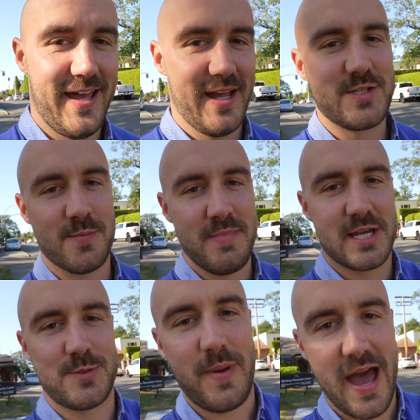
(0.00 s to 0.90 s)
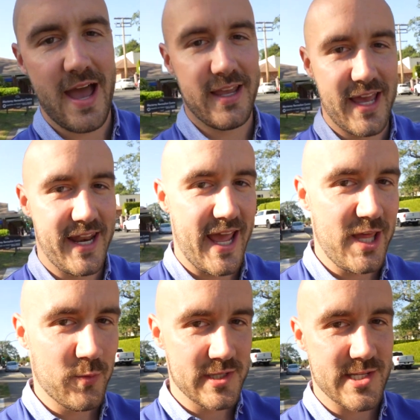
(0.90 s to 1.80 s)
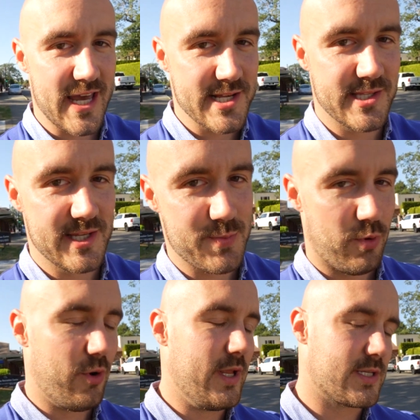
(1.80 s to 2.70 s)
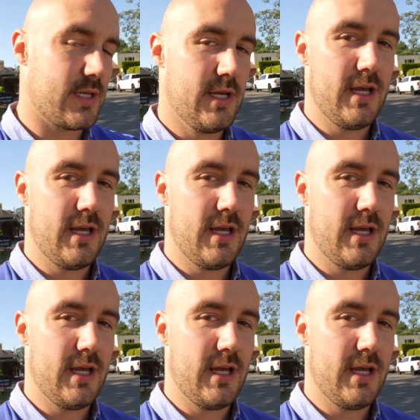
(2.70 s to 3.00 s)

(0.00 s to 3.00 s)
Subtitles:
It's a mixed bag and anyone's guess at this point.